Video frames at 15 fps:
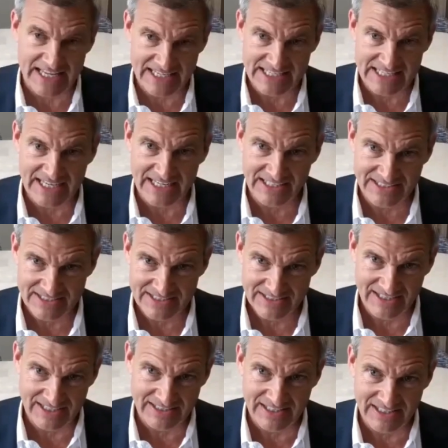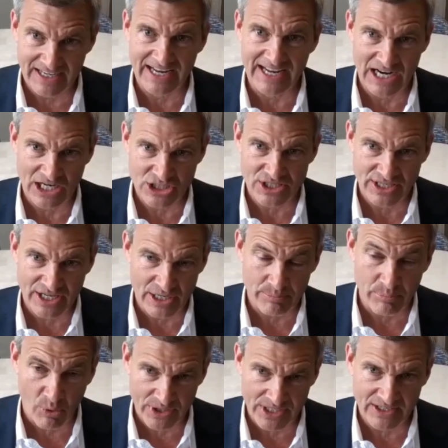in 88 and then I actually got
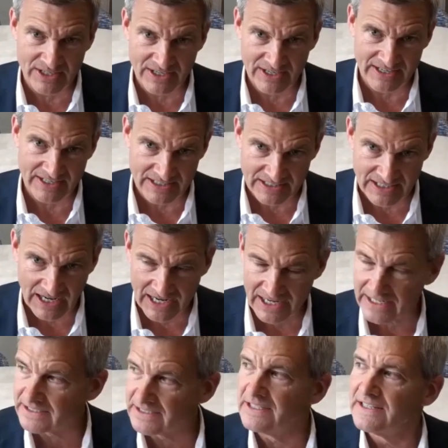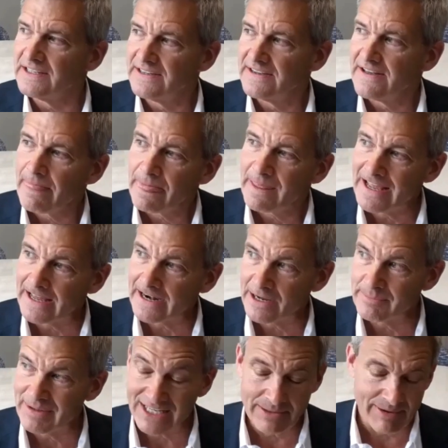appointed in 89
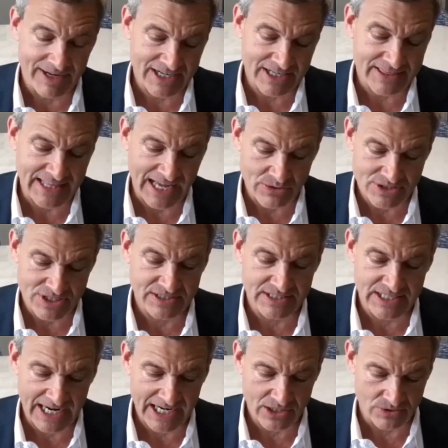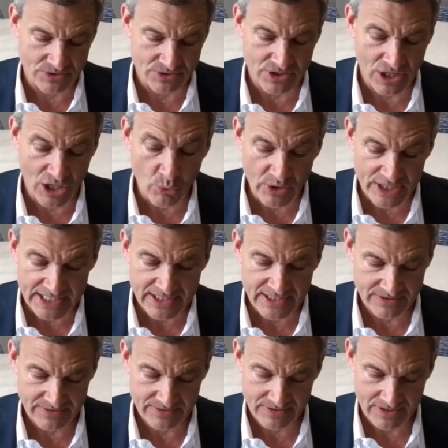and I made about a thousand dials a
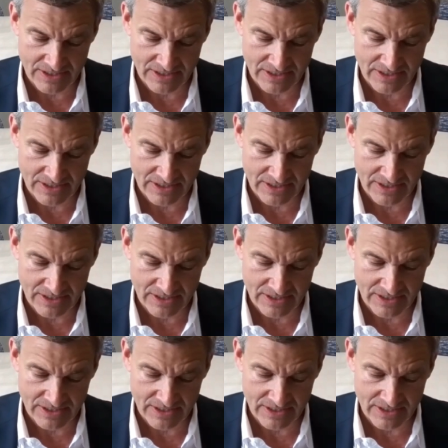week.